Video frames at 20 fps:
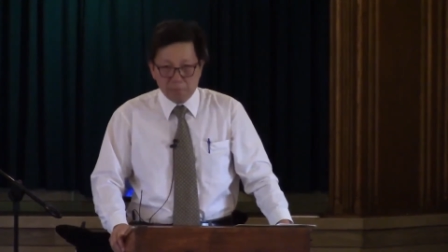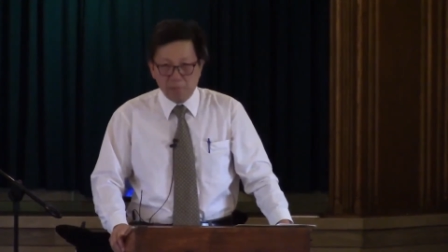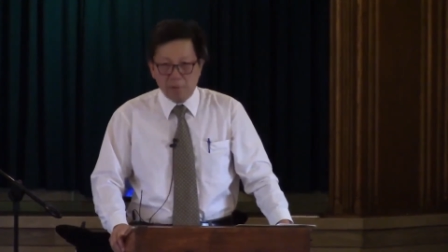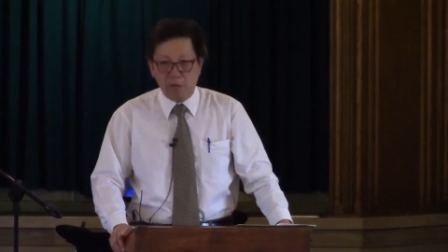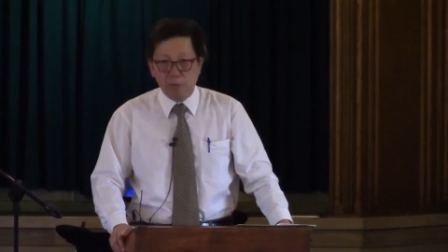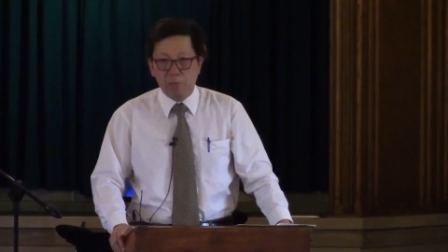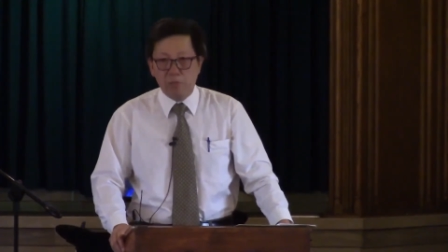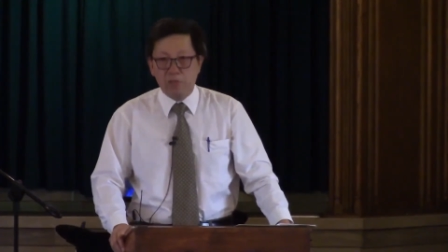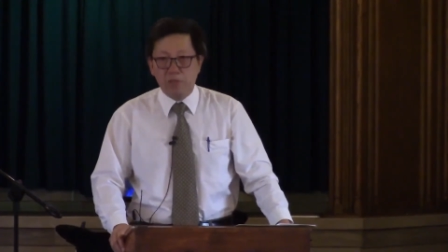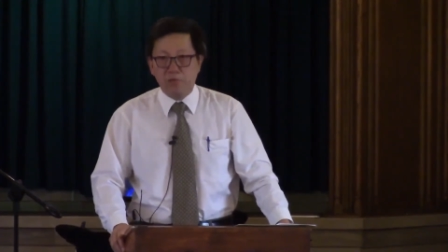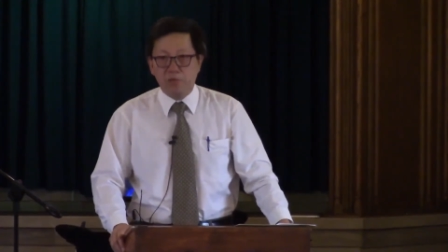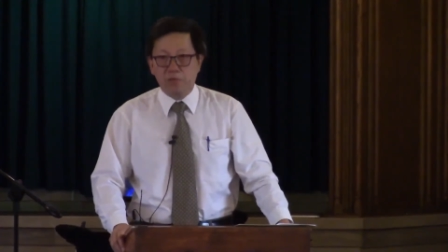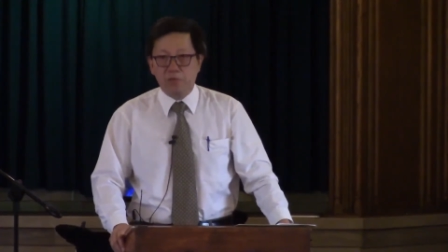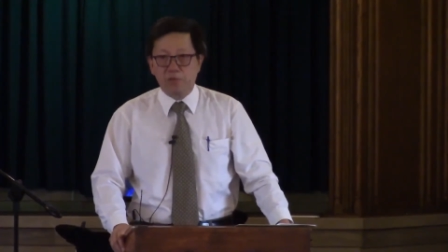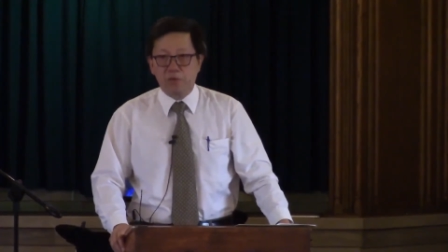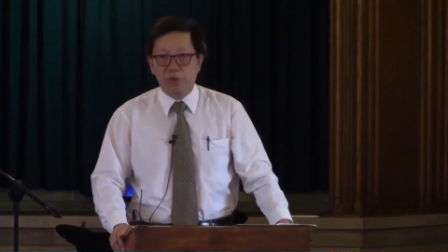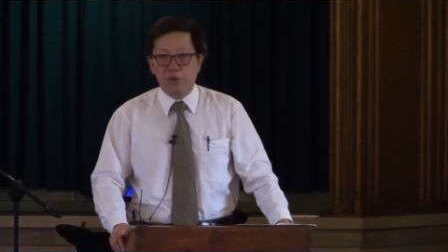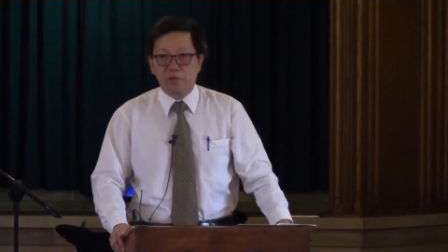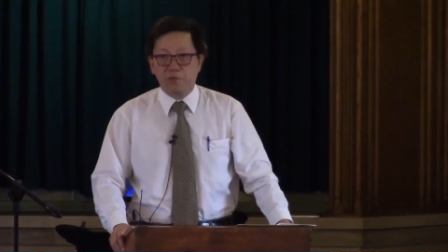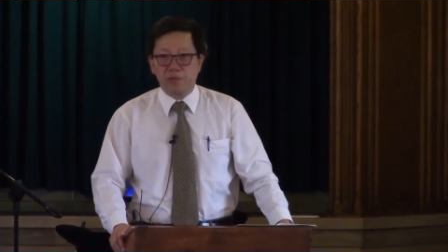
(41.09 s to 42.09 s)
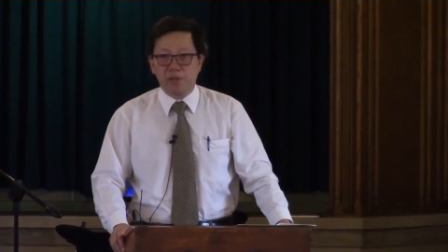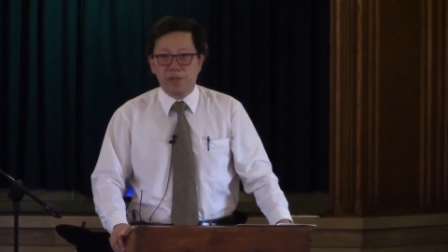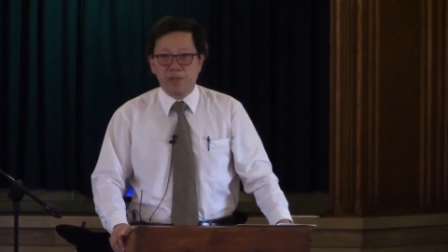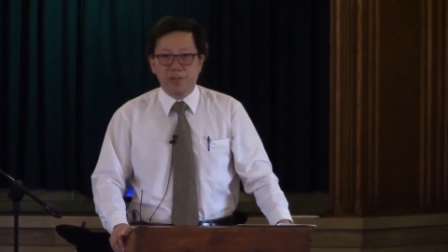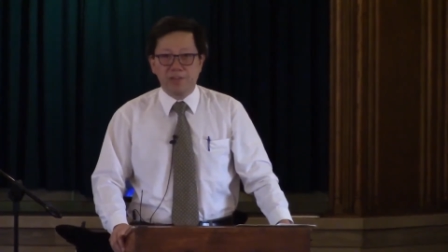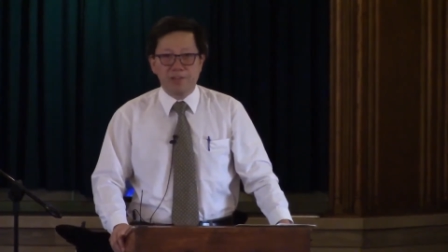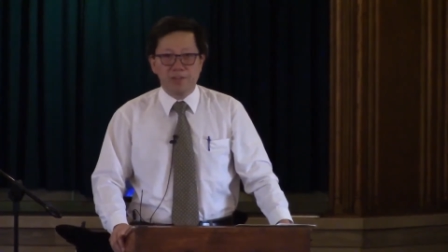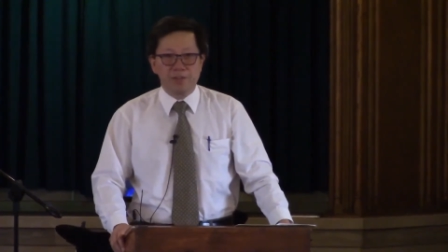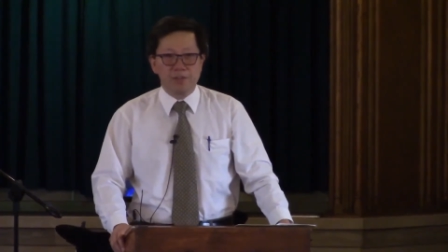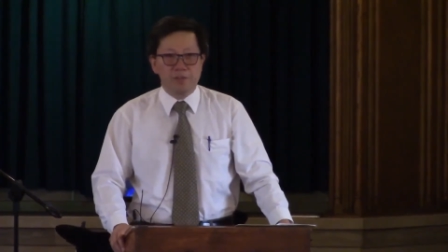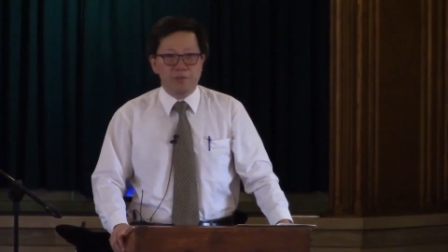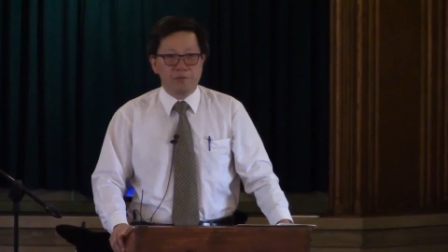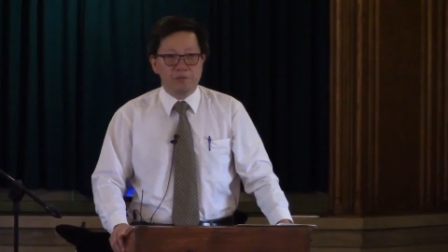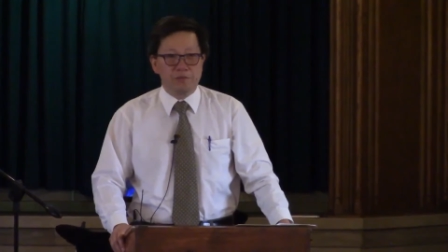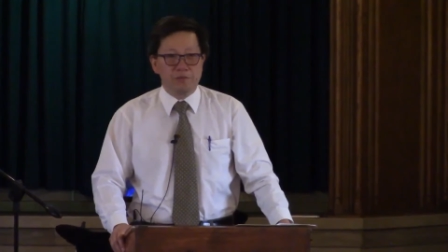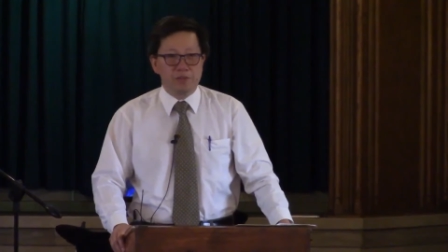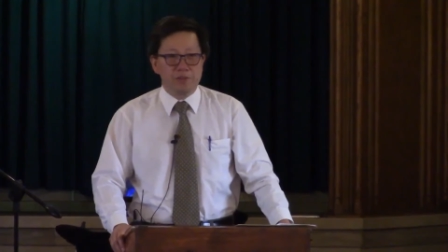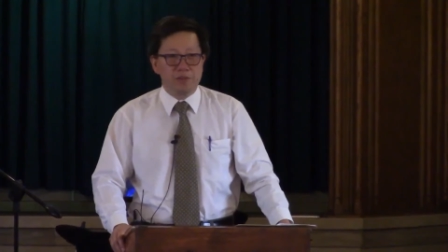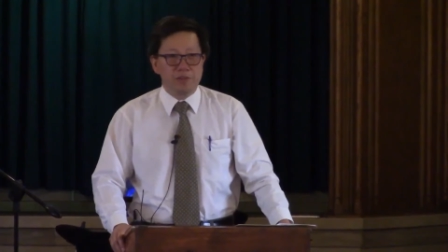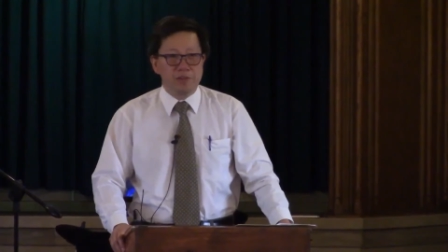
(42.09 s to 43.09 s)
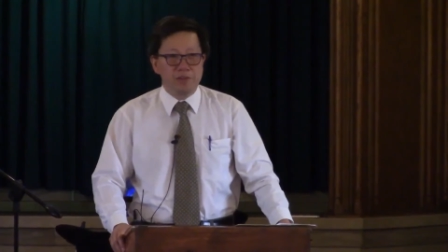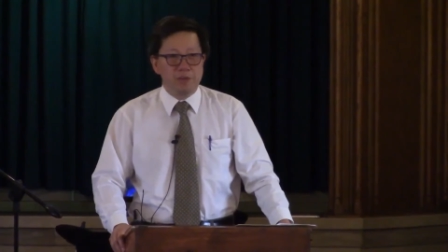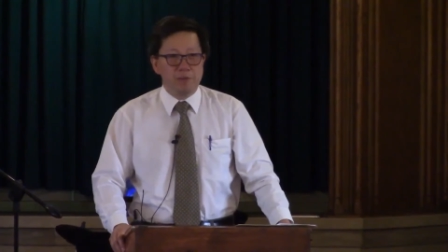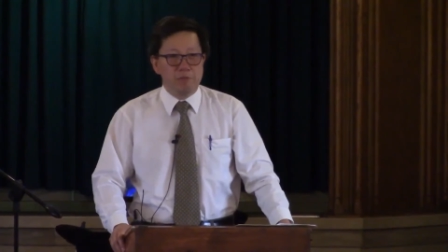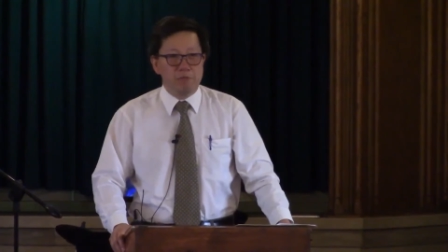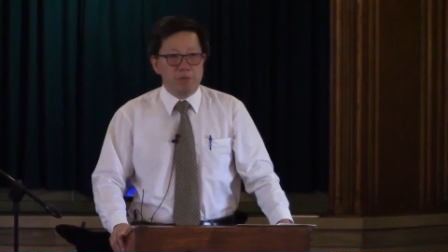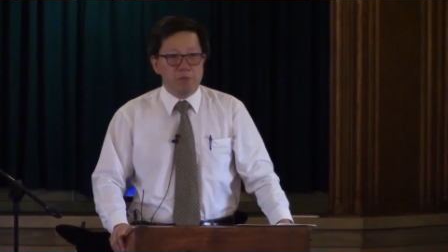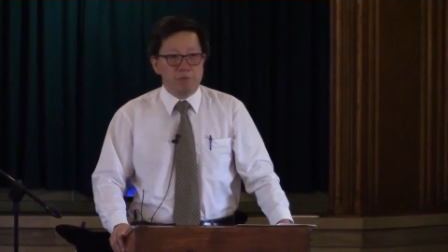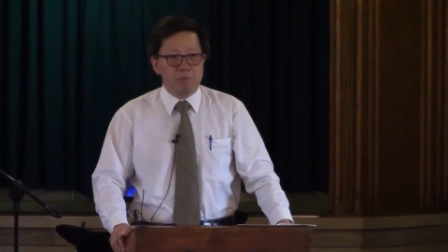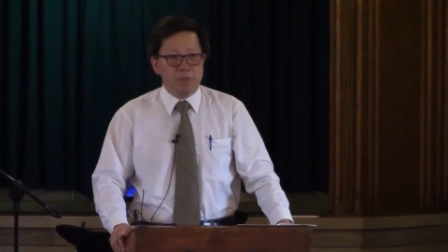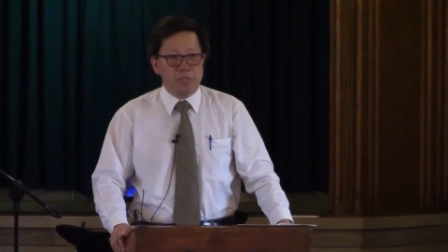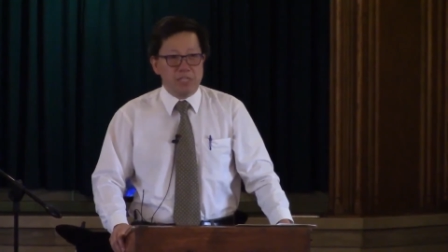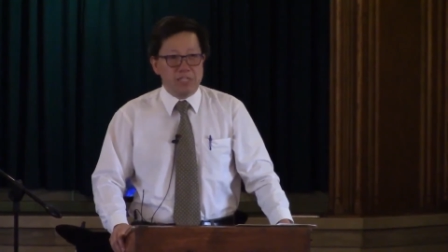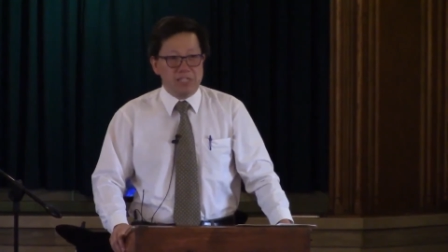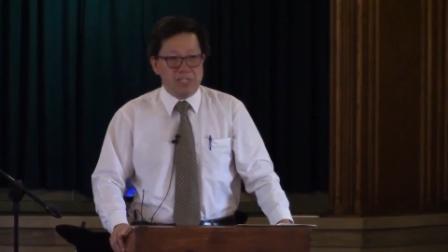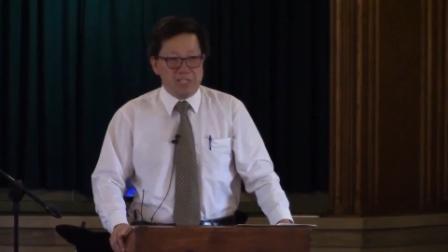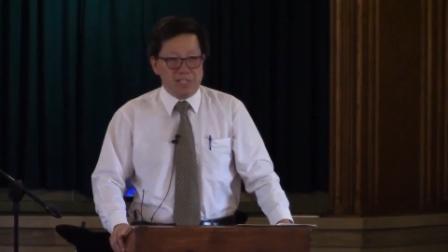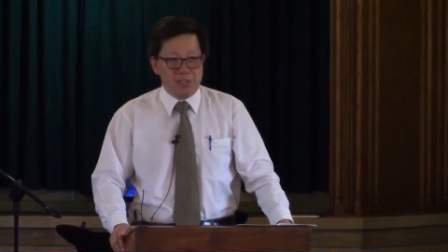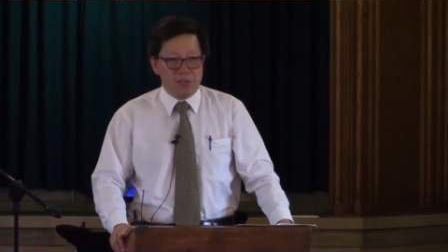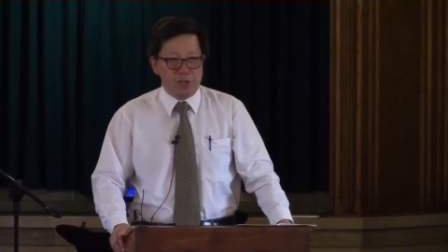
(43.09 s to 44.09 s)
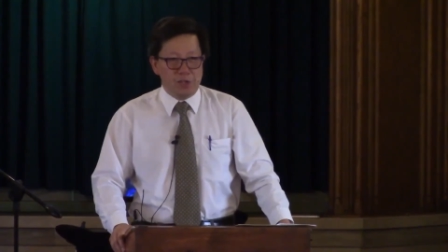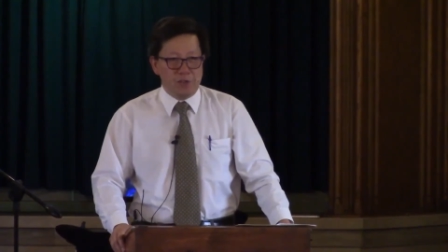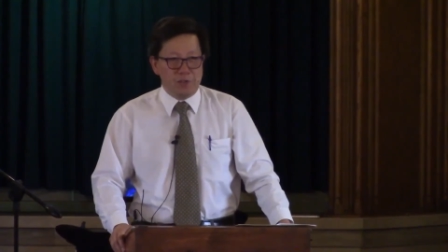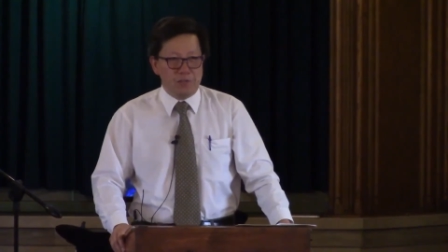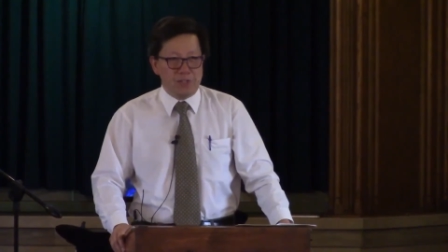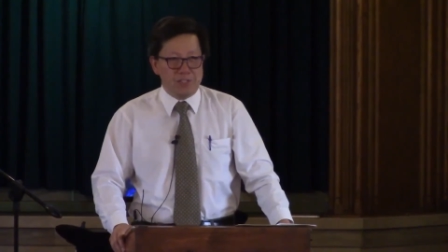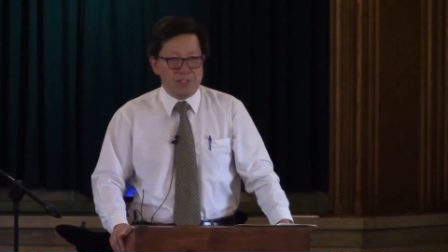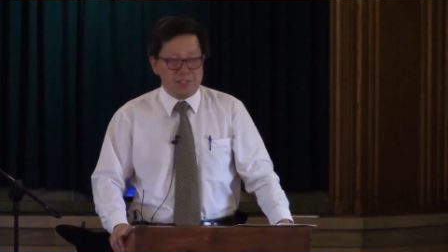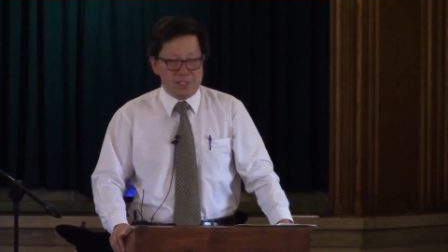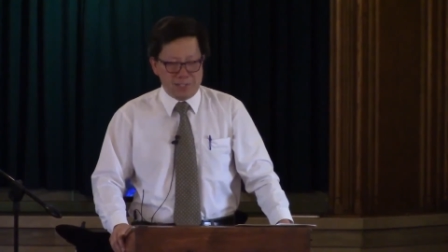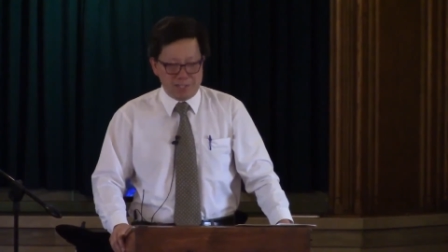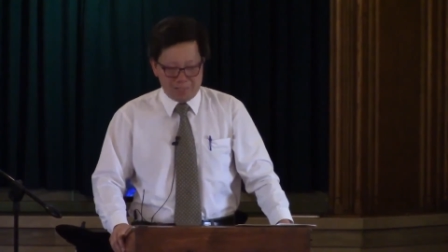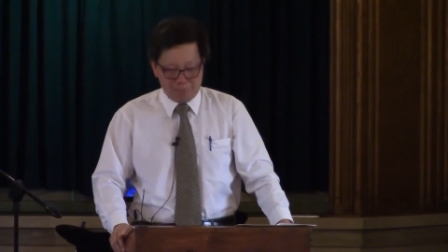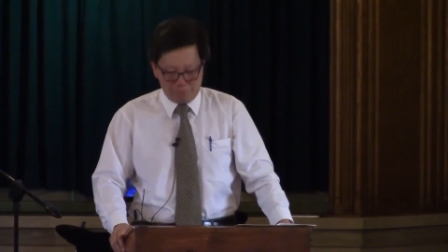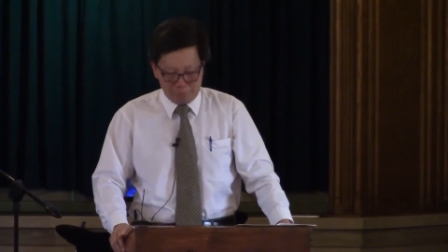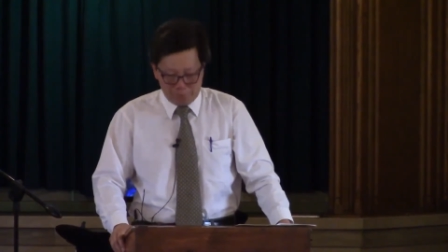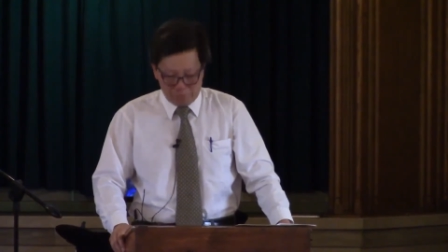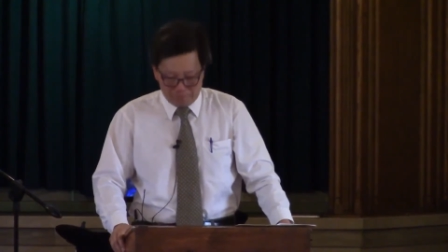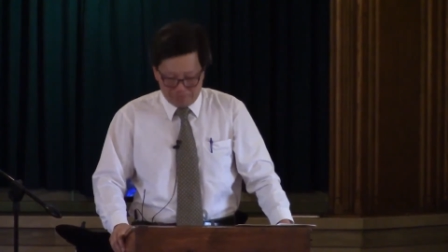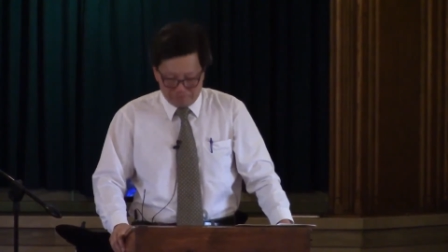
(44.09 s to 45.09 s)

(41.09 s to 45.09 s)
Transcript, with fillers: I believe you've heard of that and you've repeatedly heard of that this summer.